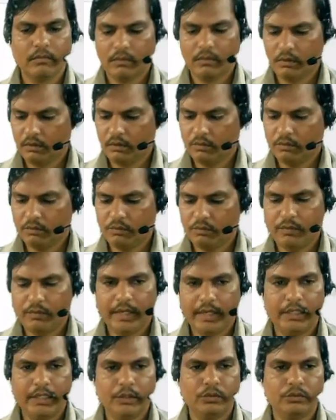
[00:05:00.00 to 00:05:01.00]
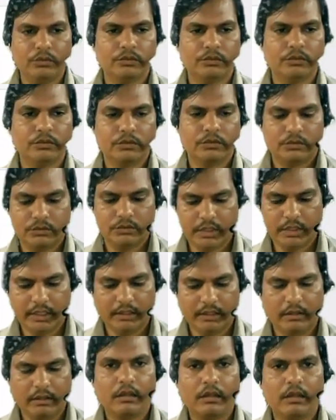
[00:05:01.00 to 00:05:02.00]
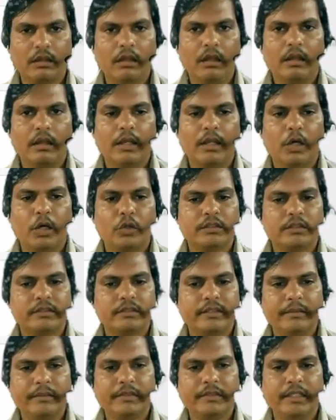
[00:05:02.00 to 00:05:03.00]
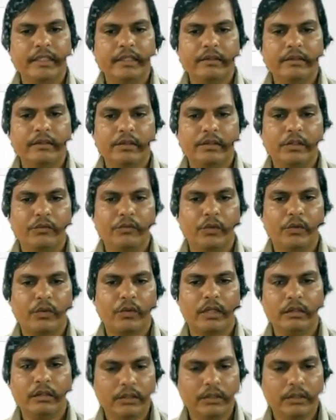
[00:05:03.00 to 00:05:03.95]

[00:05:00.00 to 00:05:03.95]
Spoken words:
value 3. Now the same thing, if you run, you